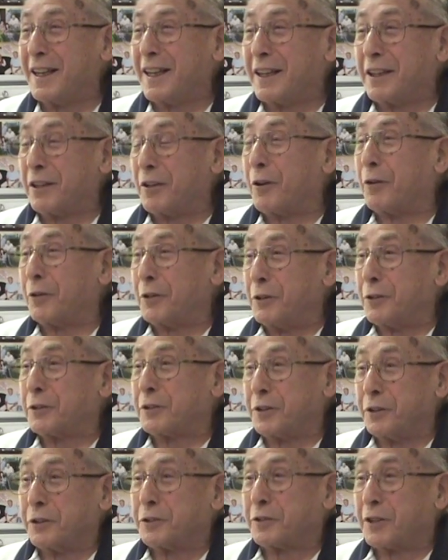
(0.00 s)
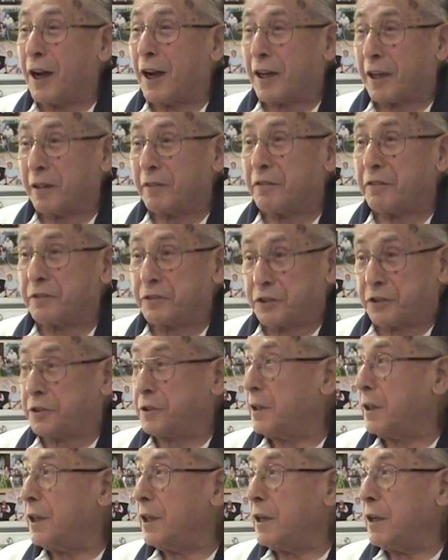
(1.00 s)
You know, you're talking
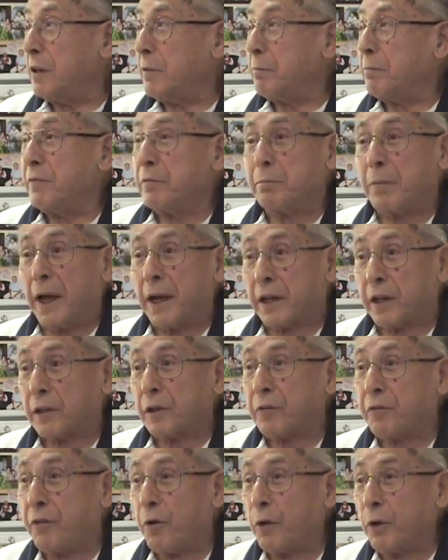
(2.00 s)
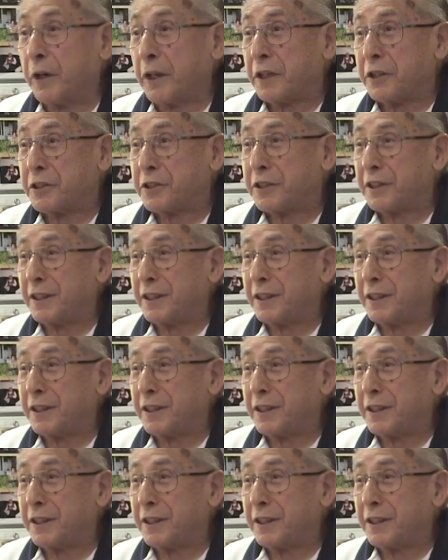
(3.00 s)
back in the 40s.